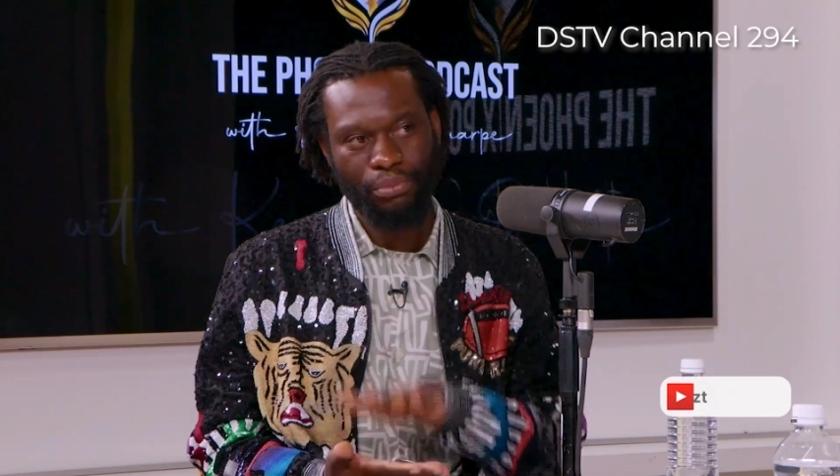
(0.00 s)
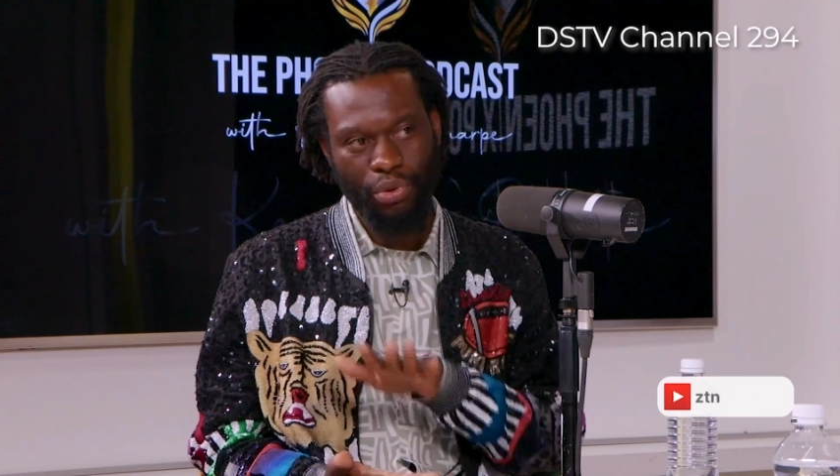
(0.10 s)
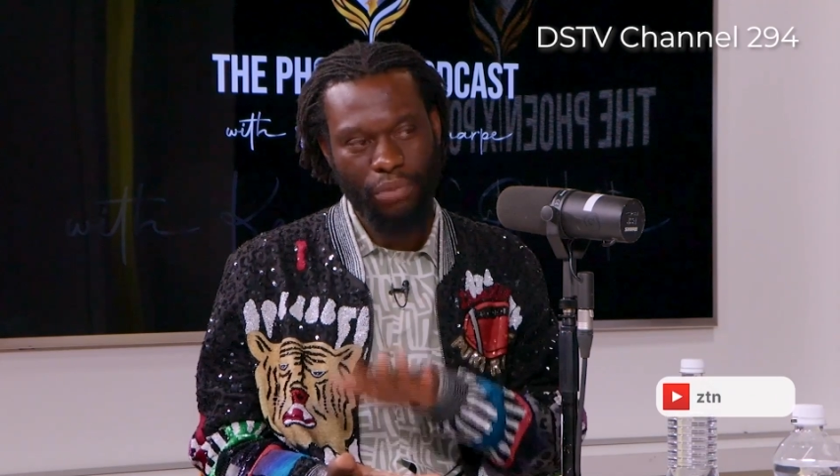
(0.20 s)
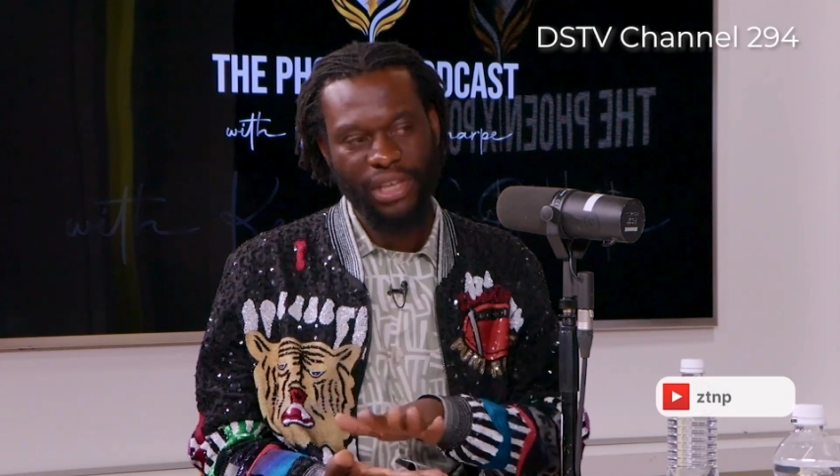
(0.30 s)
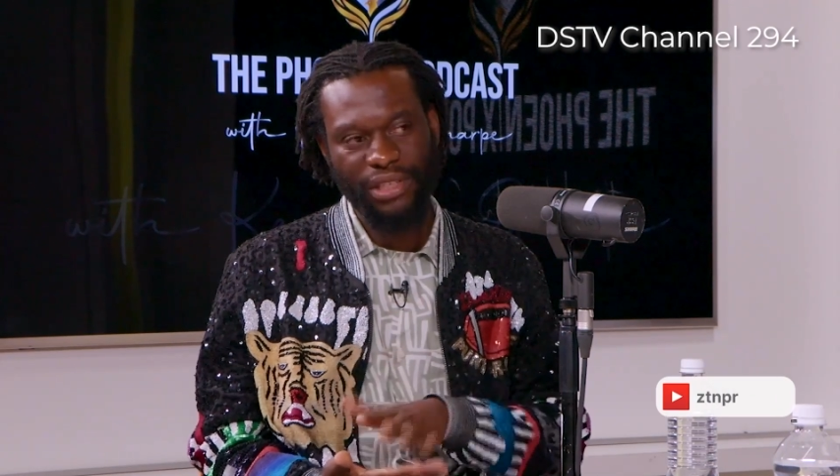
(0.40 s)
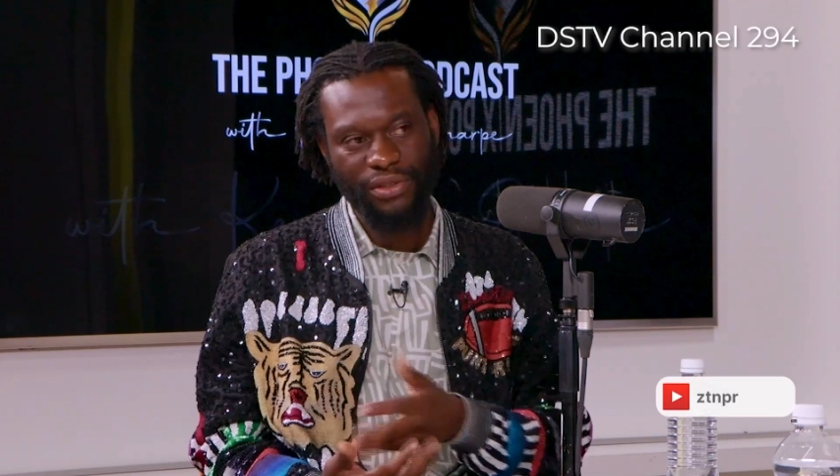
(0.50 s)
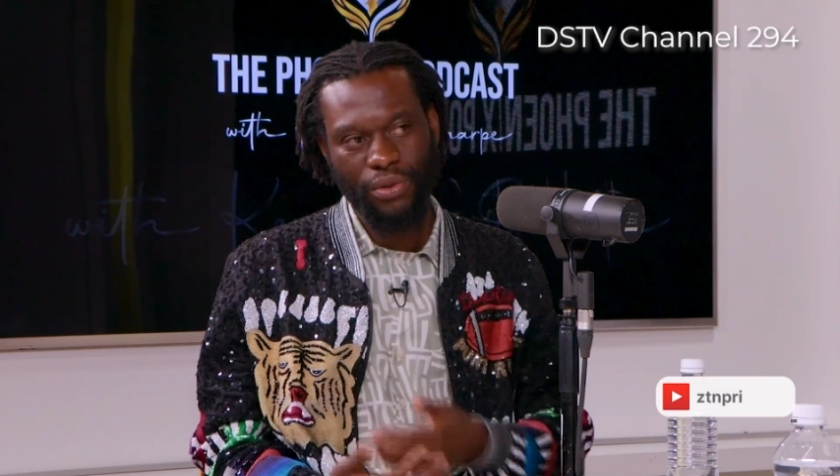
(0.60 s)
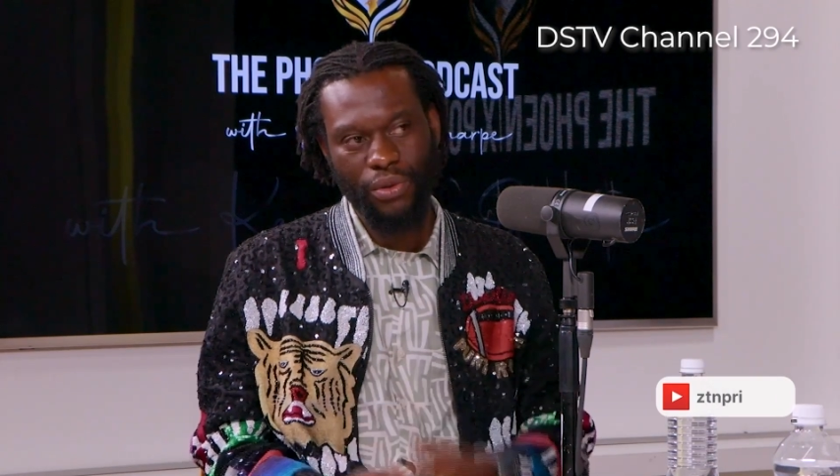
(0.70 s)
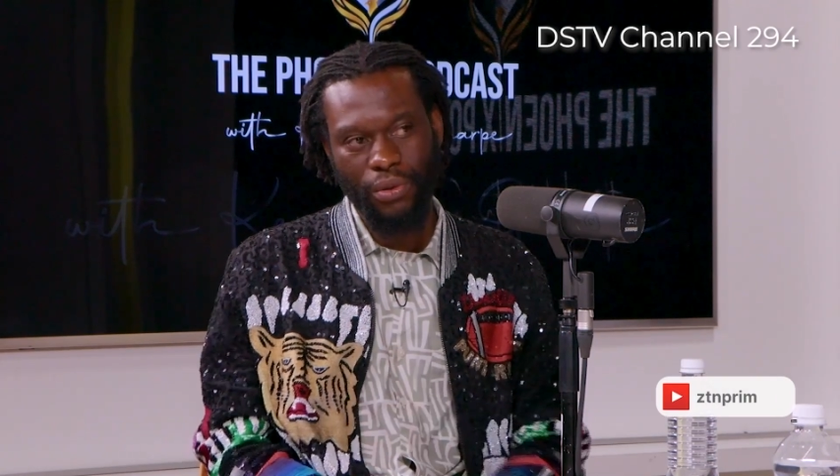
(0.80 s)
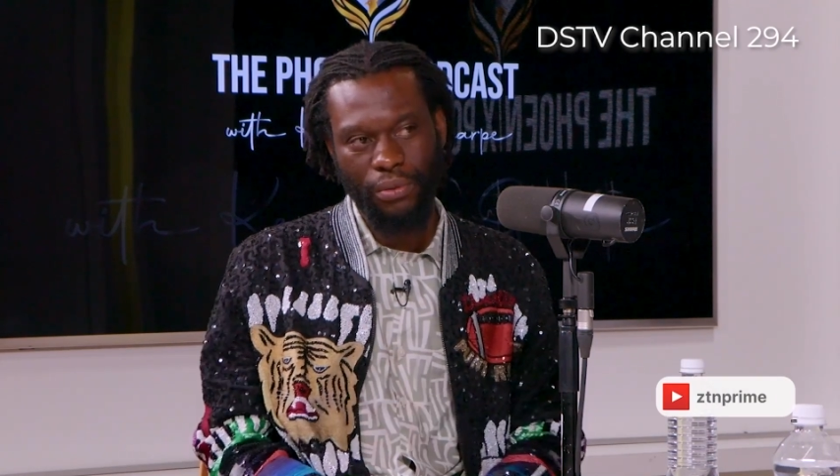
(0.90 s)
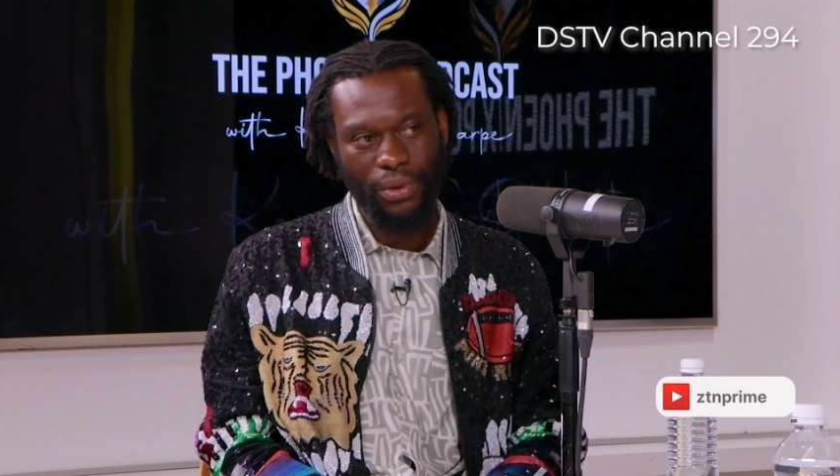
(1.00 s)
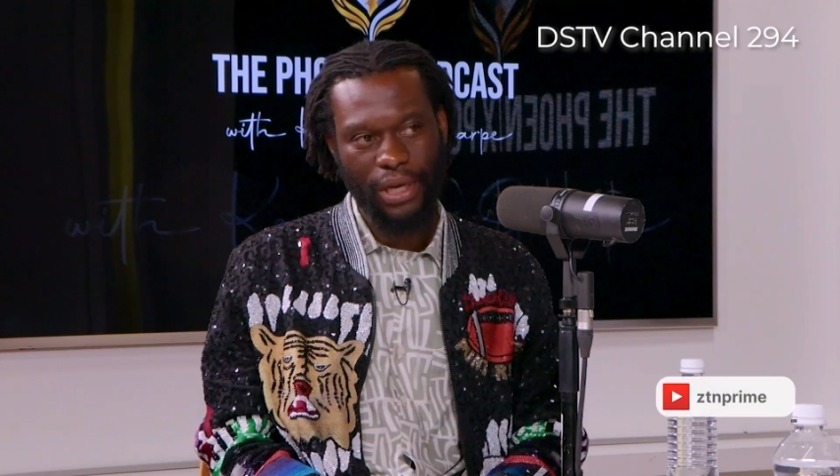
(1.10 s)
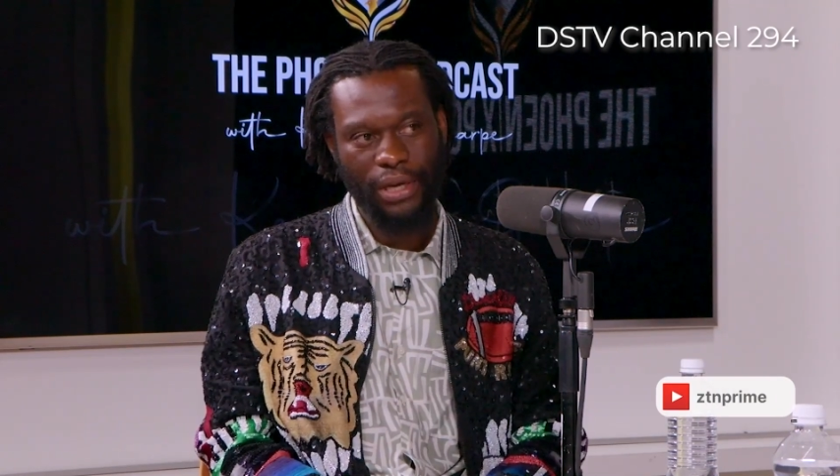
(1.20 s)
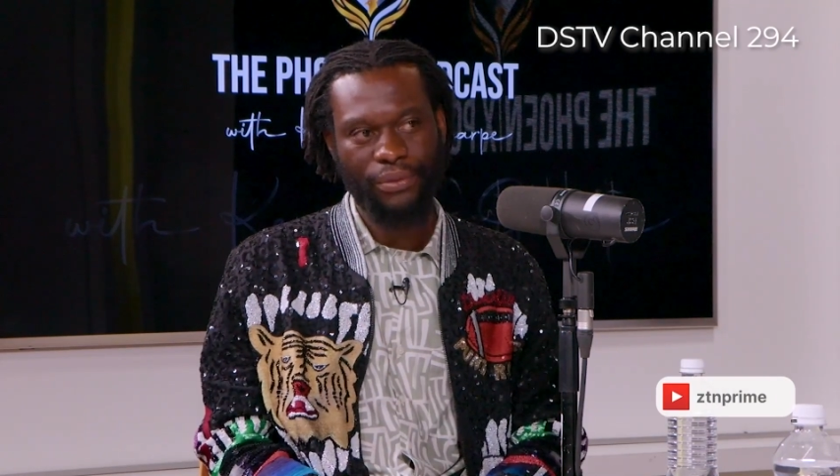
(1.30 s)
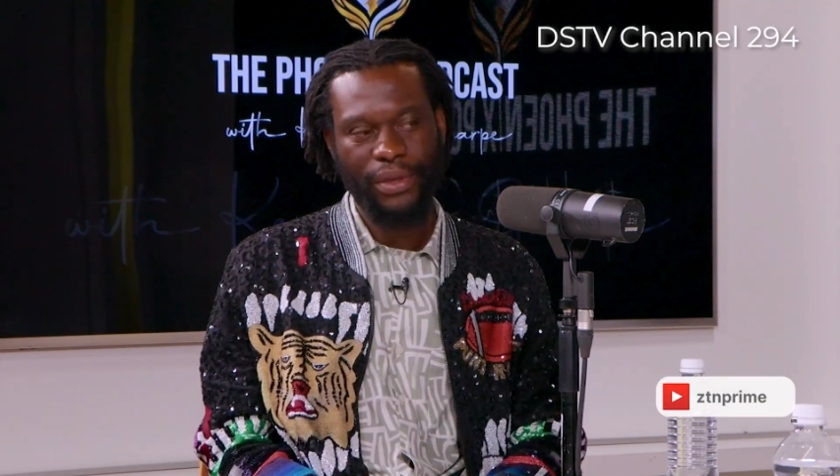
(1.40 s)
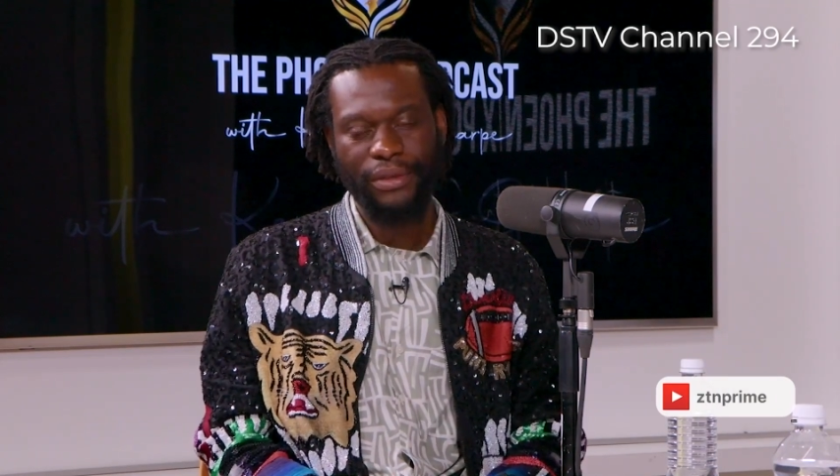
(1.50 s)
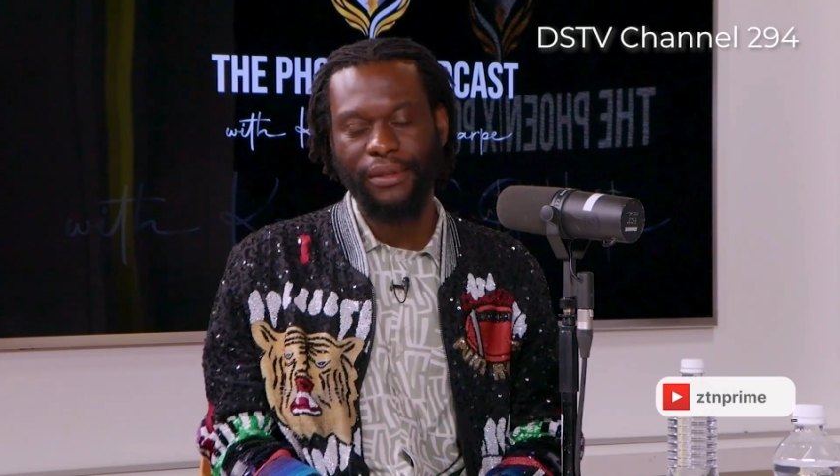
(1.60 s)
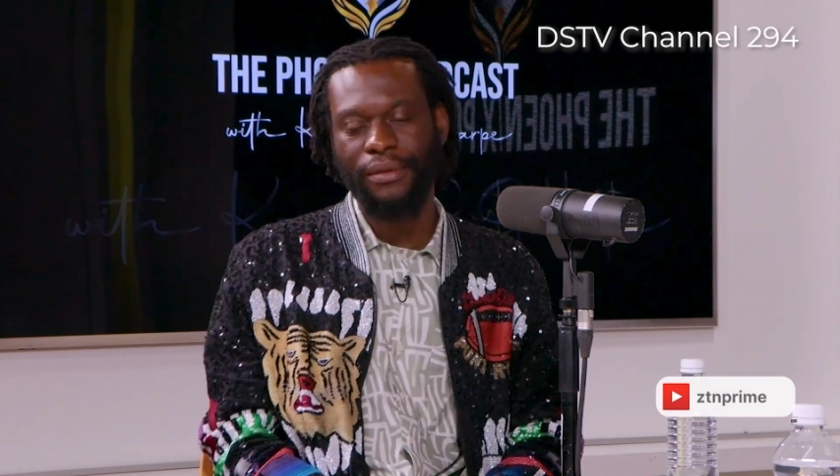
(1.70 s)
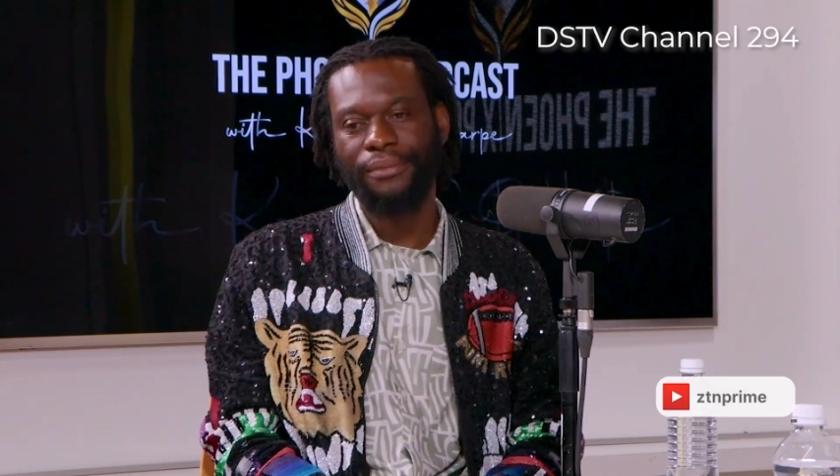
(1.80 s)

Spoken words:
properly store artworks.